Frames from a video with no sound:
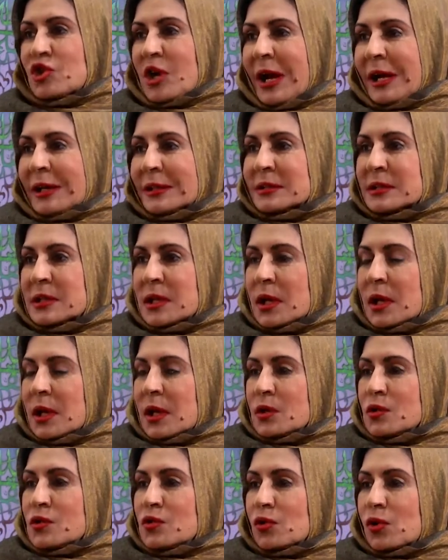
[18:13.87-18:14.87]
child
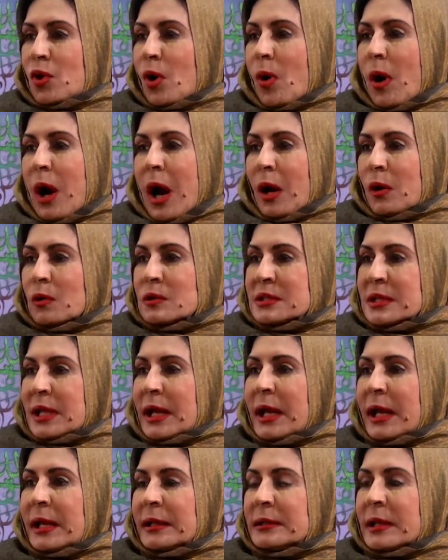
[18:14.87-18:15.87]
to go out
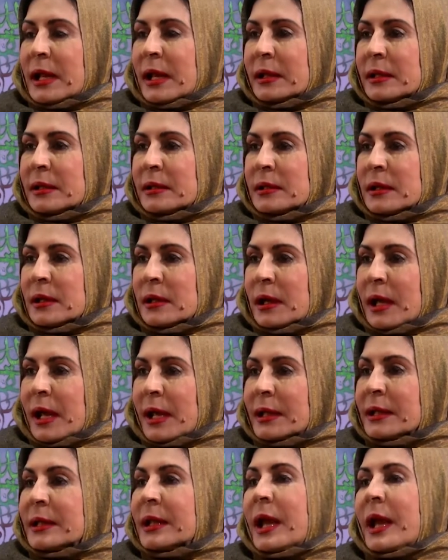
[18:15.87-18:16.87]
and, and uh,
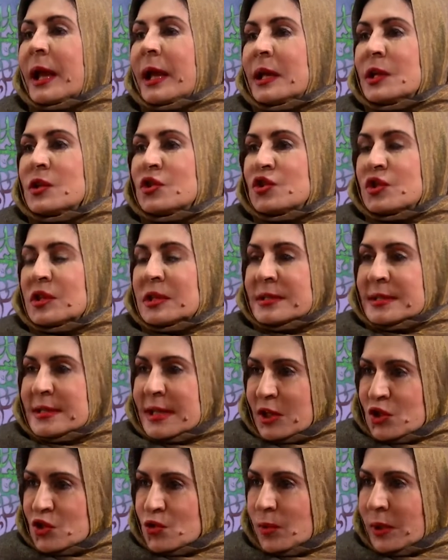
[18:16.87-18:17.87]
engage in
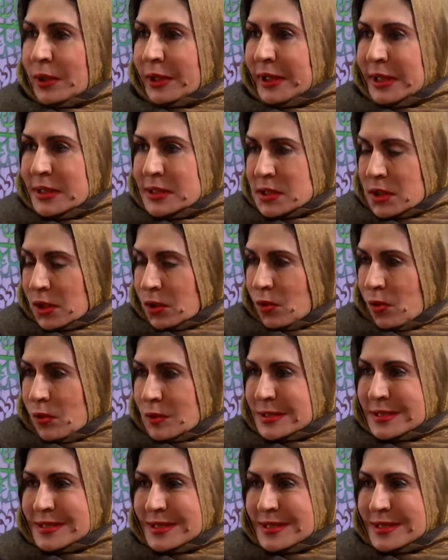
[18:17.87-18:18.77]
sexual intercourse.